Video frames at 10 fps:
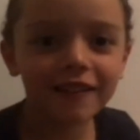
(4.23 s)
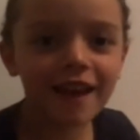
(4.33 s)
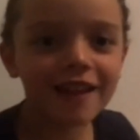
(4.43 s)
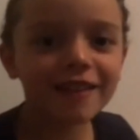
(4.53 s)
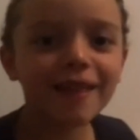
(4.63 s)

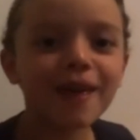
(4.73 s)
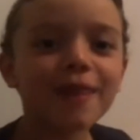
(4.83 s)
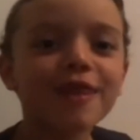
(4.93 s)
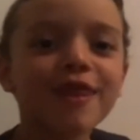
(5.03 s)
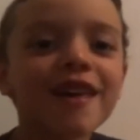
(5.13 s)
And
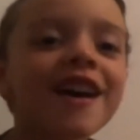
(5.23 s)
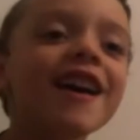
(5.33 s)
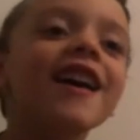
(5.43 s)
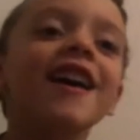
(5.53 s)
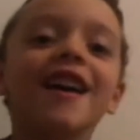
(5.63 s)
this
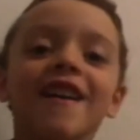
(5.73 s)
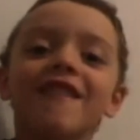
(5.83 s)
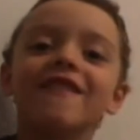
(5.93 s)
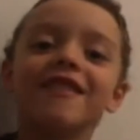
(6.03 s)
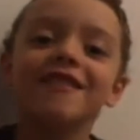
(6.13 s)

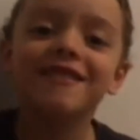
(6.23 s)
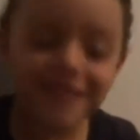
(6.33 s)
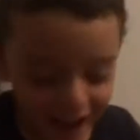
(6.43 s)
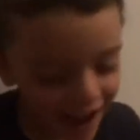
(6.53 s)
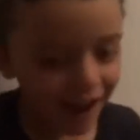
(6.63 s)
is the
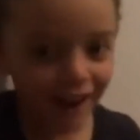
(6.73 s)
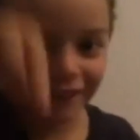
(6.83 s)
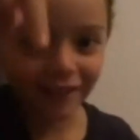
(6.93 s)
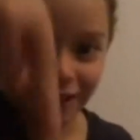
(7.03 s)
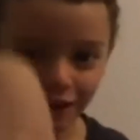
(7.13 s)

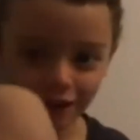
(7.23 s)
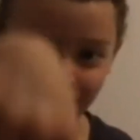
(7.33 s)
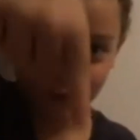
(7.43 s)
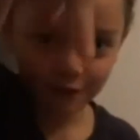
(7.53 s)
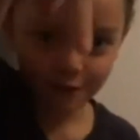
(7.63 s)

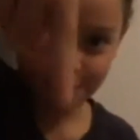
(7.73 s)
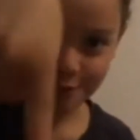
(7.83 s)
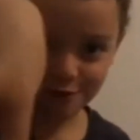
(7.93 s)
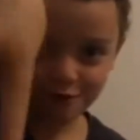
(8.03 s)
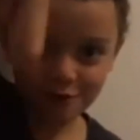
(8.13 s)
downloads
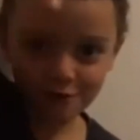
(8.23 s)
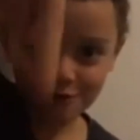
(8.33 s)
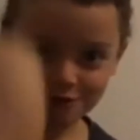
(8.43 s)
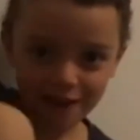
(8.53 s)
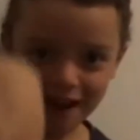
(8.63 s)

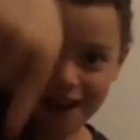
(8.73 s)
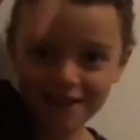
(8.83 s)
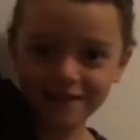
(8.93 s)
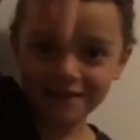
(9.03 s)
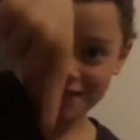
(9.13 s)
all the way